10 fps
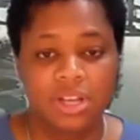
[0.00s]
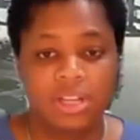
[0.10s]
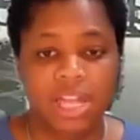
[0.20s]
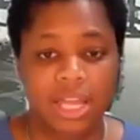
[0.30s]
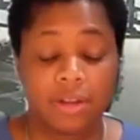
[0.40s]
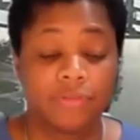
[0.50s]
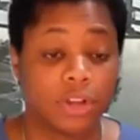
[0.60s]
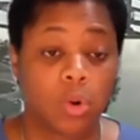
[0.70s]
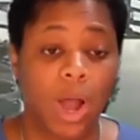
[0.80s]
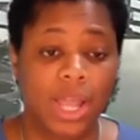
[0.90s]
is that if you're
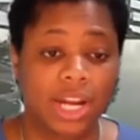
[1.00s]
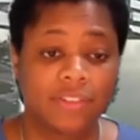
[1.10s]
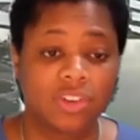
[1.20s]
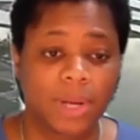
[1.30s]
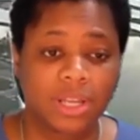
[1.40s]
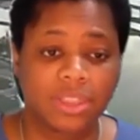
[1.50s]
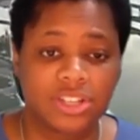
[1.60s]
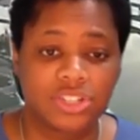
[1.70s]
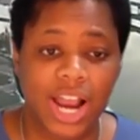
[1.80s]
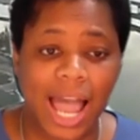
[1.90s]
quiet, everybody
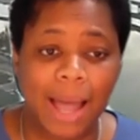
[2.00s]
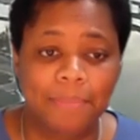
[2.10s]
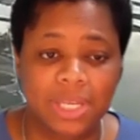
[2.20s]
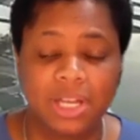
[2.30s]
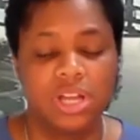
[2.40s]
thinks you're happy.